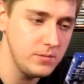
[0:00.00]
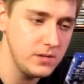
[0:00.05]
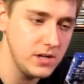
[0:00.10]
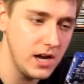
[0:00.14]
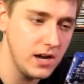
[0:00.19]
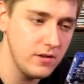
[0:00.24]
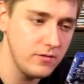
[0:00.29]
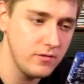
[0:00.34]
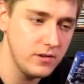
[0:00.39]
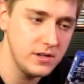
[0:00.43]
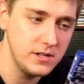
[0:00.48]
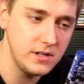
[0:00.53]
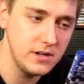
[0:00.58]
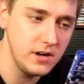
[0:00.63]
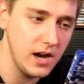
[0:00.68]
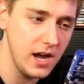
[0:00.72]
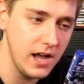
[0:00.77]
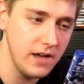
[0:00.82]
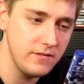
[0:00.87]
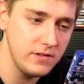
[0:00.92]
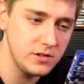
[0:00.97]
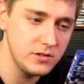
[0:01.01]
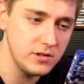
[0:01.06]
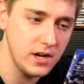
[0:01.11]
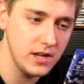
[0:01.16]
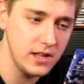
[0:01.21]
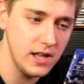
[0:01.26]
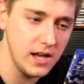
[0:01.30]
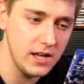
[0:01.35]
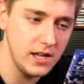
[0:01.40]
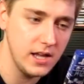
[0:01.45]
Dino Frontier, I haven't
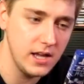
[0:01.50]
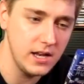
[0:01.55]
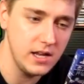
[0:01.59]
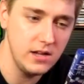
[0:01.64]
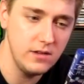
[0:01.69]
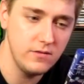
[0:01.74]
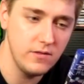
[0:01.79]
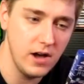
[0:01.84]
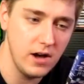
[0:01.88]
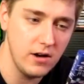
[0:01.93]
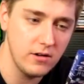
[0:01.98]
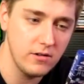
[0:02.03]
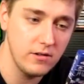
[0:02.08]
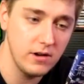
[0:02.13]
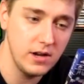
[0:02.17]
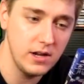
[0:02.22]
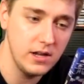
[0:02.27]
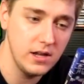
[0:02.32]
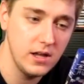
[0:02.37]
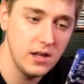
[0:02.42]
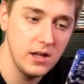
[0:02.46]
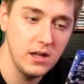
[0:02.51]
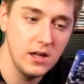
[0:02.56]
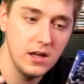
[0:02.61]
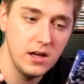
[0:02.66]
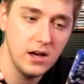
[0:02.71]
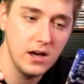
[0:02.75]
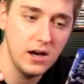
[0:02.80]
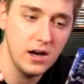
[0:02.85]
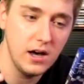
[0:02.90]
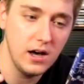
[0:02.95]
tried that yet. E-Valkyrie,
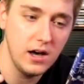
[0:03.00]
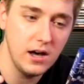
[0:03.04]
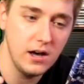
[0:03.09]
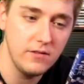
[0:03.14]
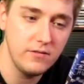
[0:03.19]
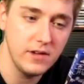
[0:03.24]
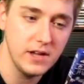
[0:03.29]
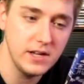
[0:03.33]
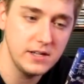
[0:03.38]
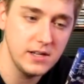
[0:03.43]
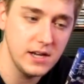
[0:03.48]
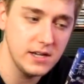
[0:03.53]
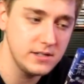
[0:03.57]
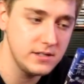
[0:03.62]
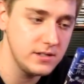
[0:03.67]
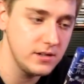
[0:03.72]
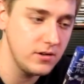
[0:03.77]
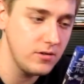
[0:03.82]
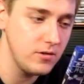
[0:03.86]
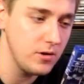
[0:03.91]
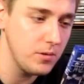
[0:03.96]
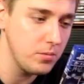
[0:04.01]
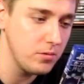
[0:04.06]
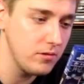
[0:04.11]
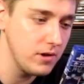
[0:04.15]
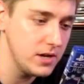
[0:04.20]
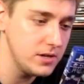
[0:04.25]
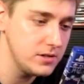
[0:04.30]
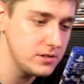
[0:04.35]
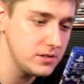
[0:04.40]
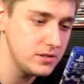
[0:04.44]
Fantastic
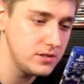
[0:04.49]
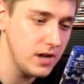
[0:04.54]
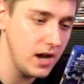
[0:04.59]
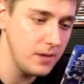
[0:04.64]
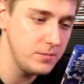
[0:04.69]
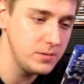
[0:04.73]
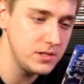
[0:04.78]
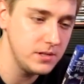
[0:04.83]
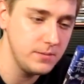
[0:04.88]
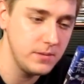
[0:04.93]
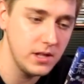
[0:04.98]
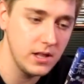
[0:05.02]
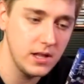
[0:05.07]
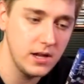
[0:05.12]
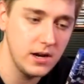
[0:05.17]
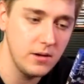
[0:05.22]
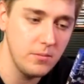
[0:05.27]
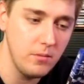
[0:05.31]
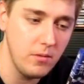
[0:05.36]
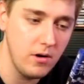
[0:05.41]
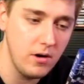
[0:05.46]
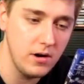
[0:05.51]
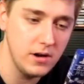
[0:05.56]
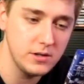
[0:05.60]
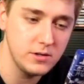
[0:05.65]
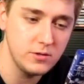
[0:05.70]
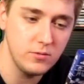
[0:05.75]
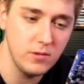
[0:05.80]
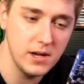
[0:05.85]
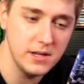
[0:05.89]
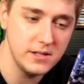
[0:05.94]
Corporation, Job Simulator,
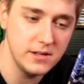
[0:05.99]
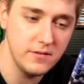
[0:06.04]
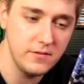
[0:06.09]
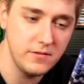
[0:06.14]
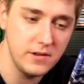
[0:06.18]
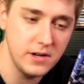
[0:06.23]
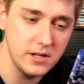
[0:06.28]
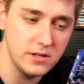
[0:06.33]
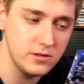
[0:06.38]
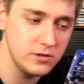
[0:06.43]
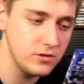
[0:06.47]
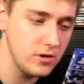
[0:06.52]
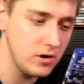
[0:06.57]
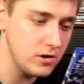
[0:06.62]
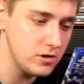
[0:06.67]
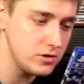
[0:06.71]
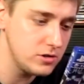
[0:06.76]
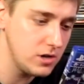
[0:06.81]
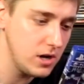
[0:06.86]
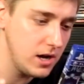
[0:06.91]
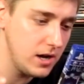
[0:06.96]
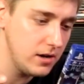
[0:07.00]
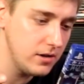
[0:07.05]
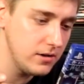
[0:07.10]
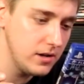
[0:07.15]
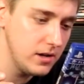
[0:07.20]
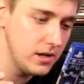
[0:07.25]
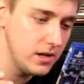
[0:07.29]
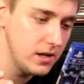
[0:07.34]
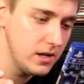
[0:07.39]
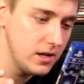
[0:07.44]
Moss, Res Infinite, Star Child,
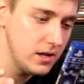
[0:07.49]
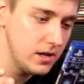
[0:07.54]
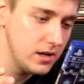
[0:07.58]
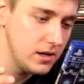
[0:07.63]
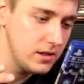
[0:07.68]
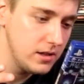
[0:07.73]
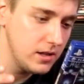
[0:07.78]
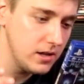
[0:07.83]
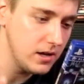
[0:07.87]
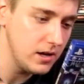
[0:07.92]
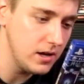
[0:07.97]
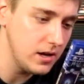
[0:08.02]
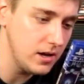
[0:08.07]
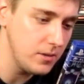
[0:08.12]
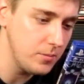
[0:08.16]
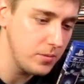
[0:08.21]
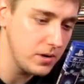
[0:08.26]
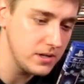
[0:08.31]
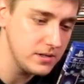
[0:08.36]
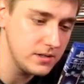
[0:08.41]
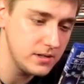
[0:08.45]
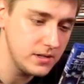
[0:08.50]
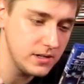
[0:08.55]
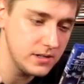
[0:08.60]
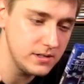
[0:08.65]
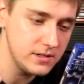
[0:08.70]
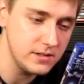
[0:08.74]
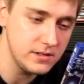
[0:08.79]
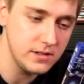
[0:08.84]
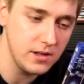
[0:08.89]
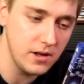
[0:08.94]
The
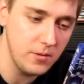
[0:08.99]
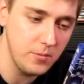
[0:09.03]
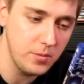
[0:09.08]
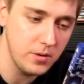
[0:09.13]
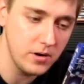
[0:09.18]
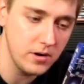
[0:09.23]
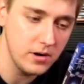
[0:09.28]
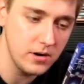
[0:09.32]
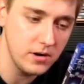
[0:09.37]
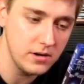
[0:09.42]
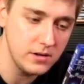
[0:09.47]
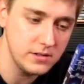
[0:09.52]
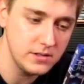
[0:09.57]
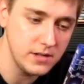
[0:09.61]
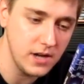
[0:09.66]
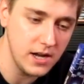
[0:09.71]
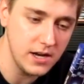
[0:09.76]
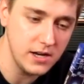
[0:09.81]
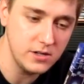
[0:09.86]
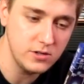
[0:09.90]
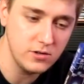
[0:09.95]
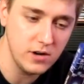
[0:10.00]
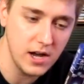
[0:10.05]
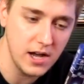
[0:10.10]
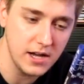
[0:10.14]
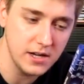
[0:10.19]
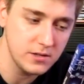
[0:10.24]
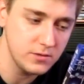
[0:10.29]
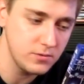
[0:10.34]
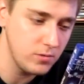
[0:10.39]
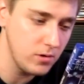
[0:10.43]
Precedence, Thumper, Tiny
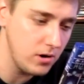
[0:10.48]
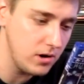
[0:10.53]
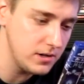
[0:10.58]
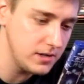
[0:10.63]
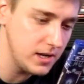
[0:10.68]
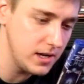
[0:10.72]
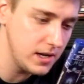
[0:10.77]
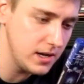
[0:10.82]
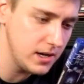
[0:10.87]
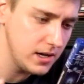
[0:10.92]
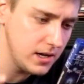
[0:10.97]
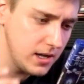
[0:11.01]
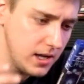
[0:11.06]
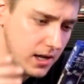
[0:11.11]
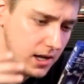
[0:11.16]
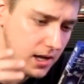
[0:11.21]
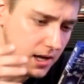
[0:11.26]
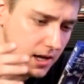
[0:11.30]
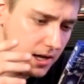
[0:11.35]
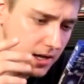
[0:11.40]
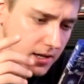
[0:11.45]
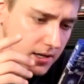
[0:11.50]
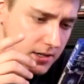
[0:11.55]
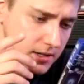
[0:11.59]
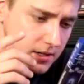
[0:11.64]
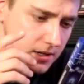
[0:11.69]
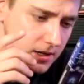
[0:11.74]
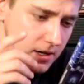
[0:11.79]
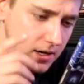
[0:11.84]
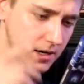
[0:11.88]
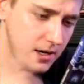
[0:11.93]
Tracks, Raw Data, and
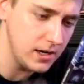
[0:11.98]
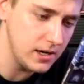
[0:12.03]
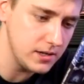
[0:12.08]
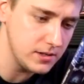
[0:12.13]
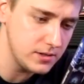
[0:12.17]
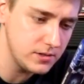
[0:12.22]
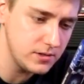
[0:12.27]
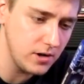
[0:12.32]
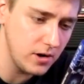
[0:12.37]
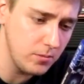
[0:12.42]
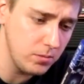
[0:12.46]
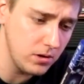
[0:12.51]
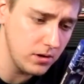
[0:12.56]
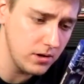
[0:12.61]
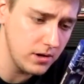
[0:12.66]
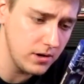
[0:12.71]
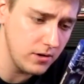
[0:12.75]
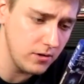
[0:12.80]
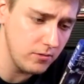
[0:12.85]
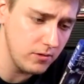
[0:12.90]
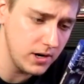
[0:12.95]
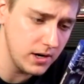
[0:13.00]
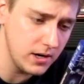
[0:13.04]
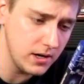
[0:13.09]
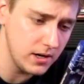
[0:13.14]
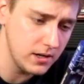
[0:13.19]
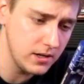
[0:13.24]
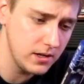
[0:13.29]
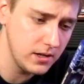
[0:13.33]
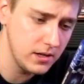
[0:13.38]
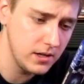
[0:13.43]
Starblood
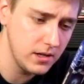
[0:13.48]
Arena.